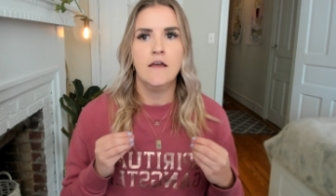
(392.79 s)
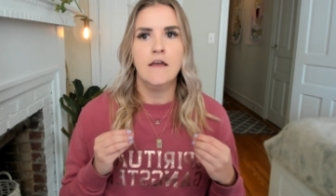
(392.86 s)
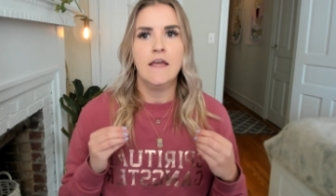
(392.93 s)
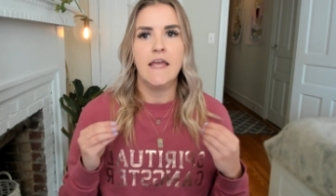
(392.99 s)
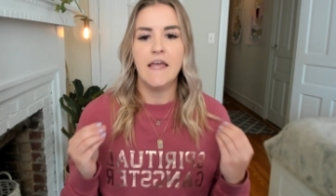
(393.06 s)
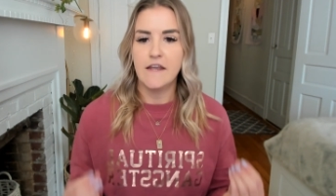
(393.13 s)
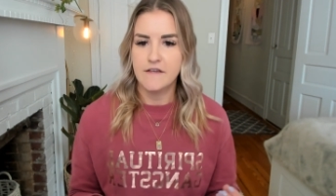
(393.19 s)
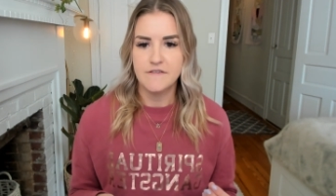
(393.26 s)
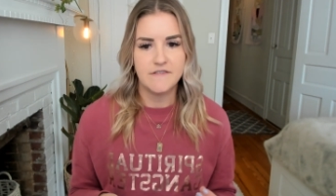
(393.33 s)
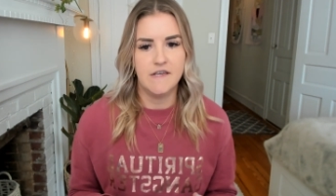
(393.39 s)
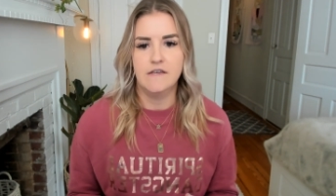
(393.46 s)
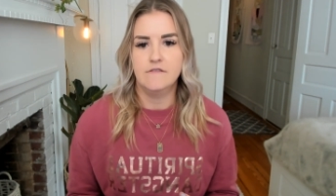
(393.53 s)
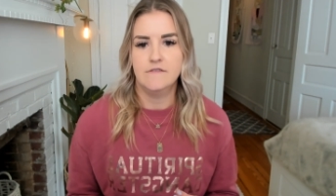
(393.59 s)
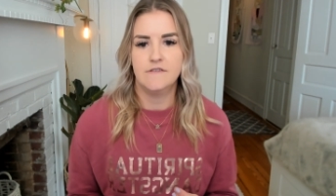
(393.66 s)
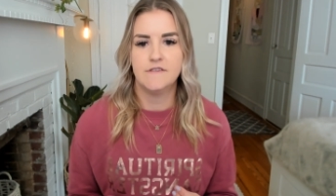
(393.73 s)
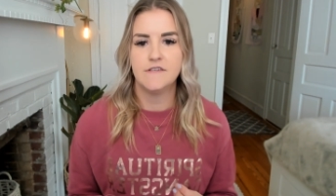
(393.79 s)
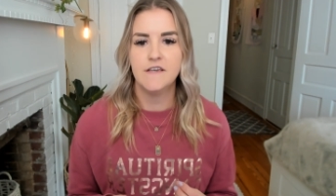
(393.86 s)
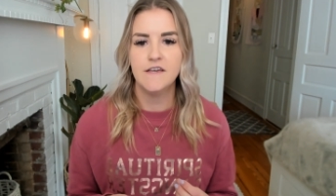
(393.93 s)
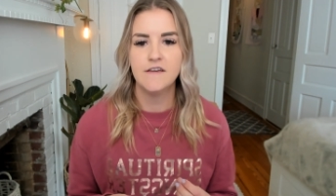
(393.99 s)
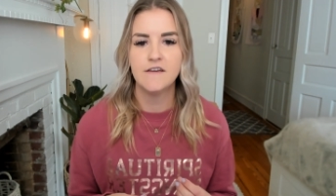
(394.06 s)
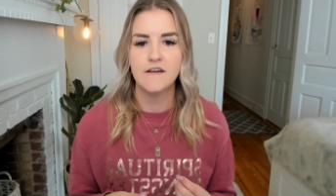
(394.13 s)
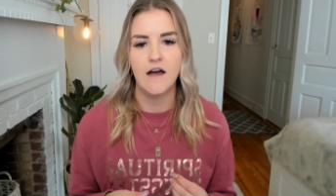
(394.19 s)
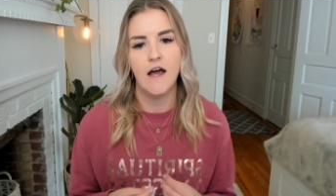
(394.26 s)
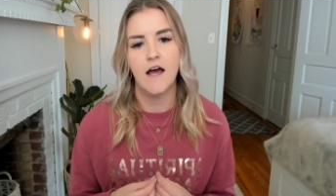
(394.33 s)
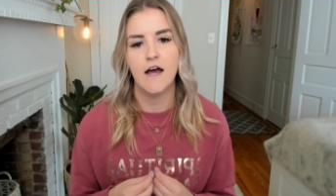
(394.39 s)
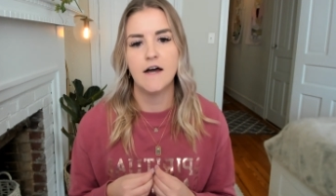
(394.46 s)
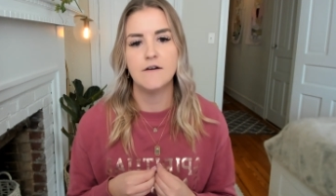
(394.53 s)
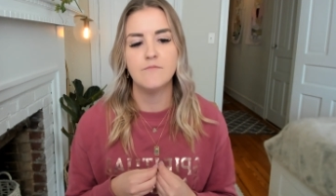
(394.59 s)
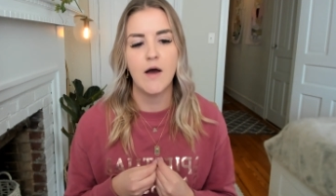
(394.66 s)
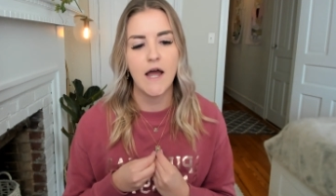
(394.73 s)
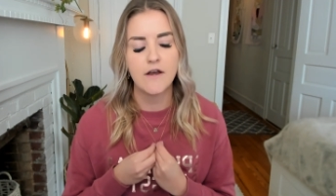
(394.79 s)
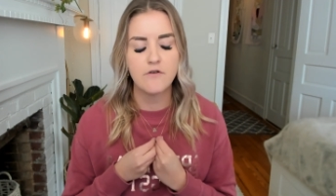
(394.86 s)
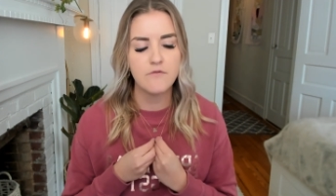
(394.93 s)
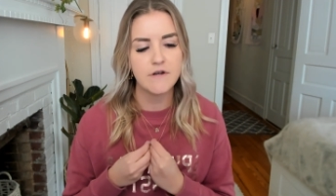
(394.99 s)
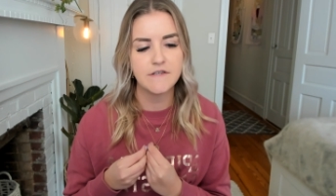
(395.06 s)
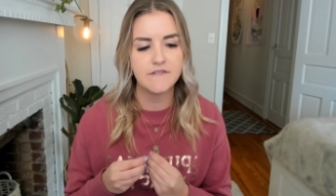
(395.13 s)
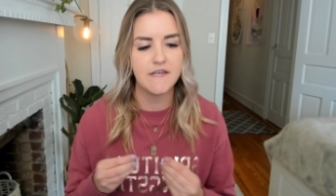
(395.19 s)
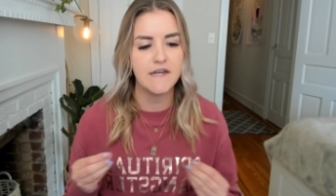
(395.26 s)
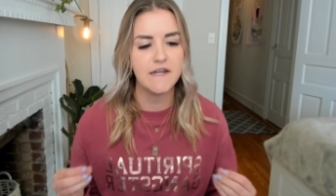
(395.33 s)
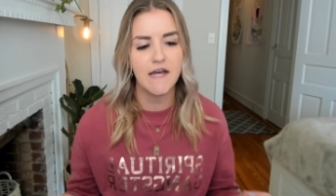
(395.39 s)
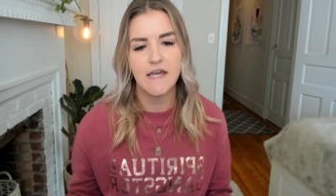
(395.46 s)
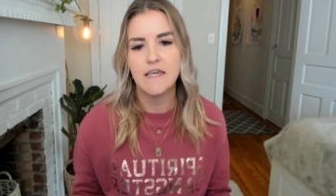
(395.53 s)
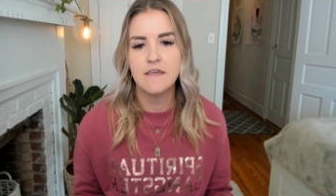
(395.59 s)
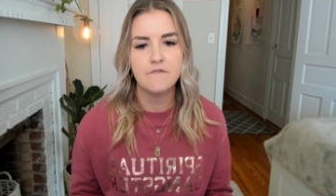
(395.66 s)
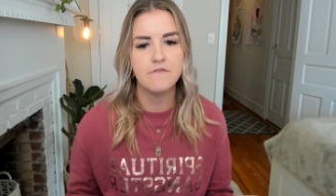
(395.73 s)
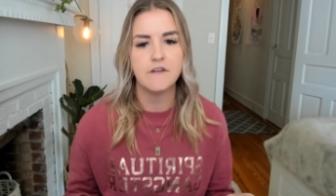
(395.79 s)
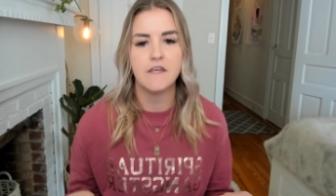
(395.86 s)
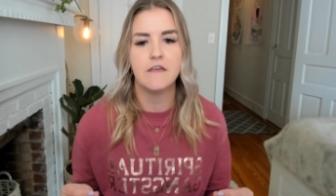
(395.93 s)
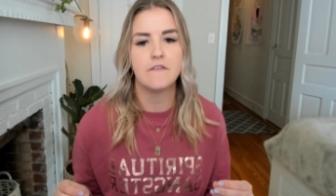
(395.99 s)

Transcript: innocence. Um, I don't want to say naivety.